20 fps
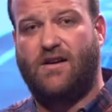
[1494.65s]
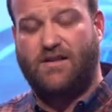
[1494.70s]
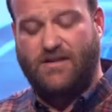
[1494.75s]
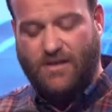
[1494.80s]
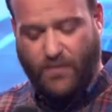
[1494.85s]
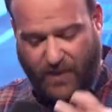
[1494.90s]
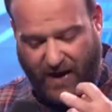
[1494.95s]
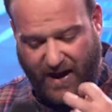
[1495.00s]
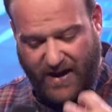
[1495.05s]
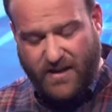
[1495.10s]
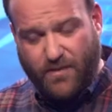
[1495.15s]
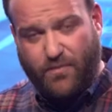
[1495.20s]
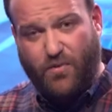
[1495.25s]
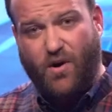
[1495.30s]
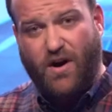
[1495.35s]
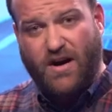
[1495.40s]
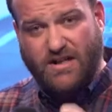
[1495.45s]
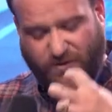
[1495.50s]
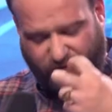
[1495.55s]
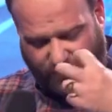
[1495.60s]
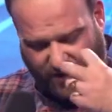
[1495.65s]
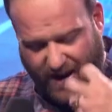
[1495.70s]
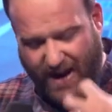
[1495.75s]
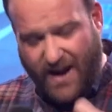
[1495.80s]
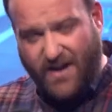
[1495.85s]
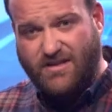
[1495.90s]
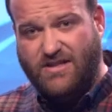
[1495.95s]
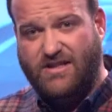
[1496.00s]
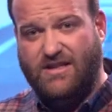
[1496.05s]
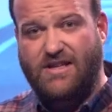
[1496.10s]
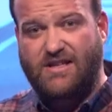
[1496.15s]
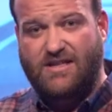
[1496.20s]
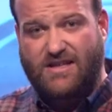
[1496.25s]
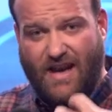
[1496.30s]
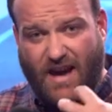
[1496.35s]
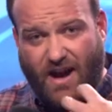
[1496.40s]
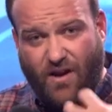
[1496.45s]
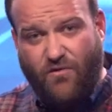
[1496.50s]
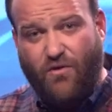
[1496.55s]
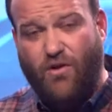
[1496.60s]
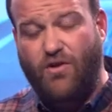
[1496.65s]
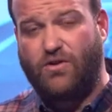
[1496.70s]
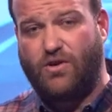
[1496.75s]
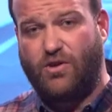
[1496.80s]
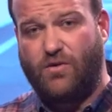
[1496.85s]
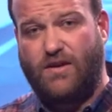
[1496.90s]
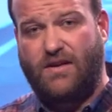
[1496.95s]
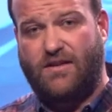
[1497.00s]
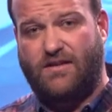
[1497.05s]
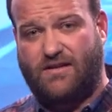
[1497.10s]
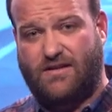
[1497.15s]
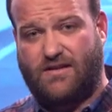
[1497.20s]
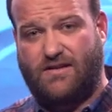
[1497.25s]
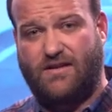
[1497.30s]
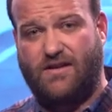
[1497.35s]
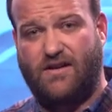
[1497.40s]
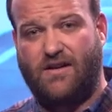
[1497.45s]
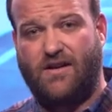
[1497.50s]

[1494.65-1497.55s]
to pay the price for our sins, our wrongdoings,